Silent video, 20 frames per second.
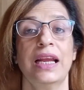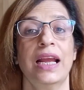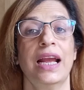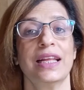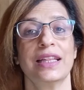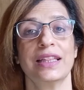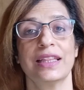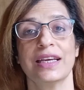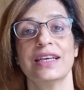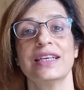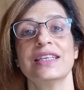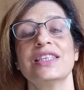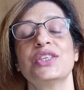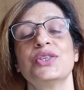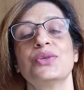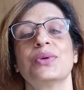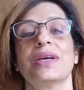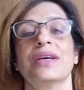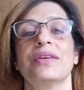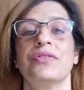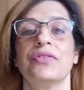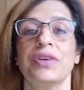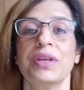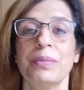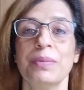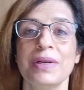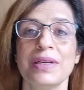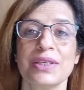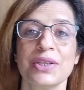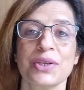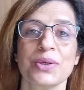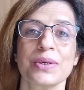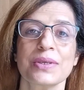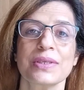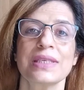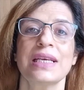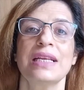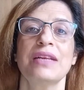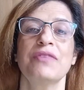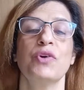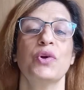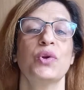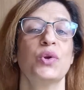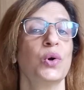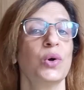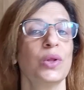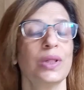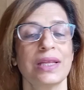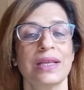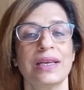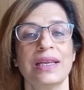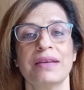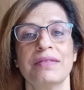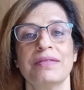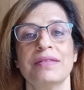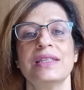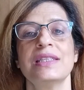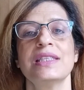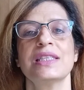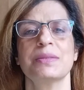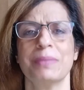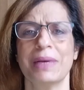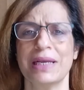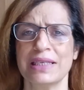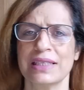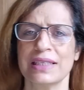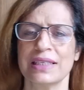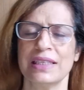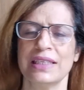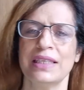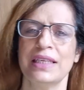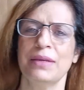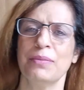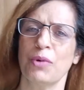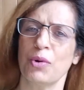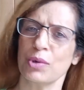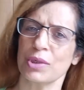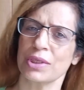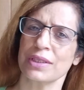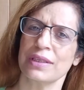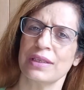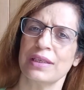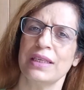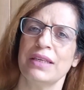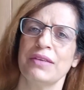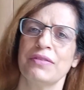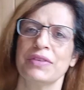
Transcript: And thus, you can rebuild yourself on all the levels mentally, emotionally,